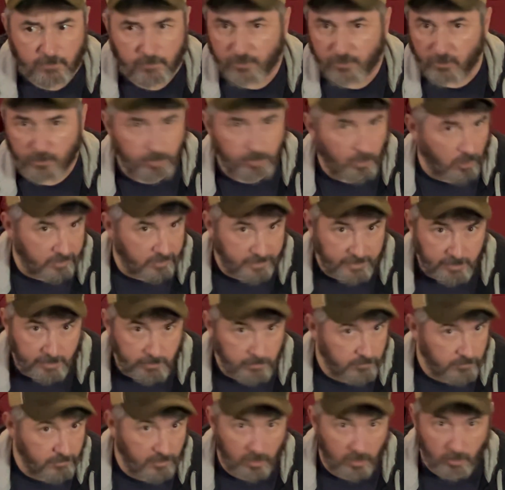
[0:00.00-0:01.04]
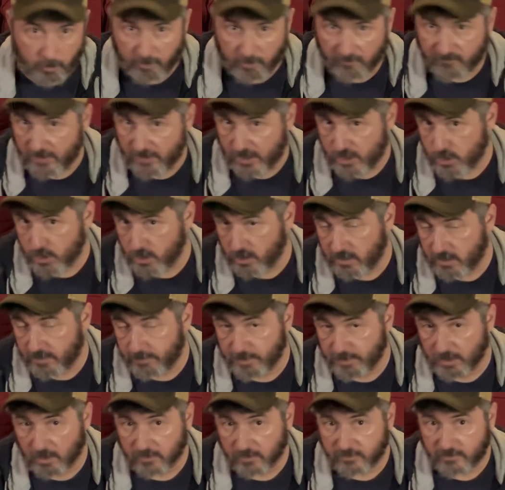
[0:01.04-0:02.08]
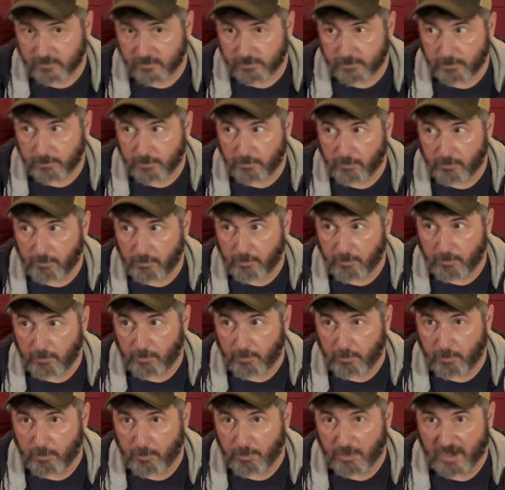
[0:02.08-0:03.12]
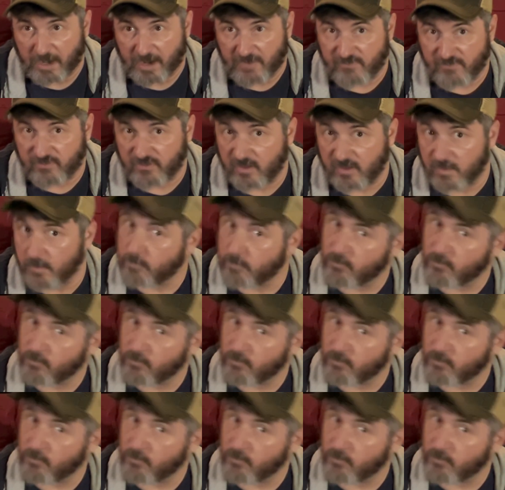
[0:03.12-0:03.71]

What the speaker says: third party, that are professionally built, but I've seen them